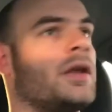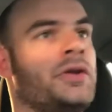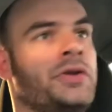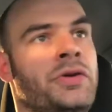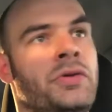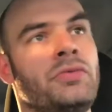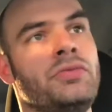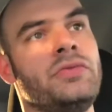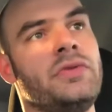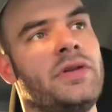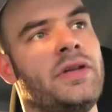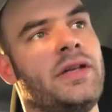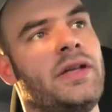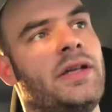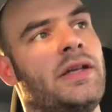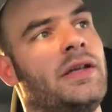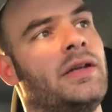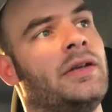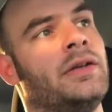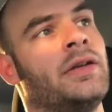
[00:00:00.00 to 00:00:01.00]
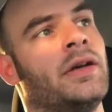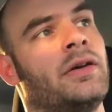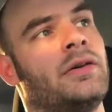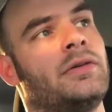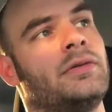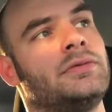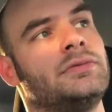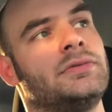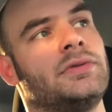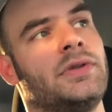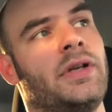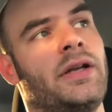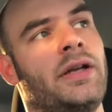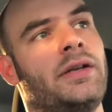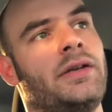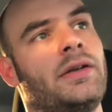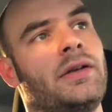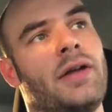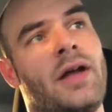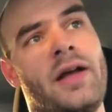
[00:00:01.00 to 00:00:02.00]
You need,
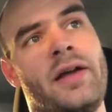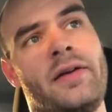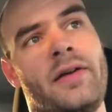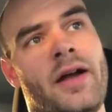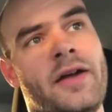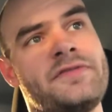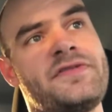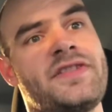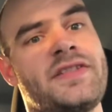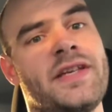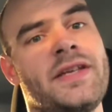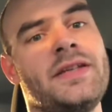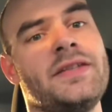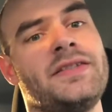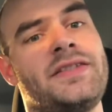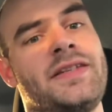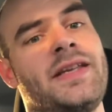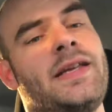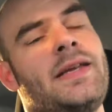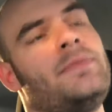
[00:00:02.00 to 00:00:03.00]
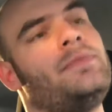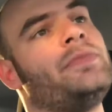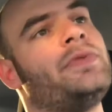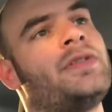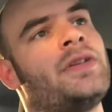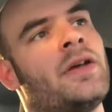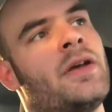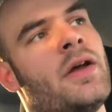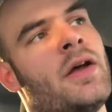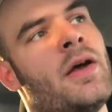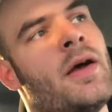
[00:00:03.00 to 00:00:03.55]
and I've seen teams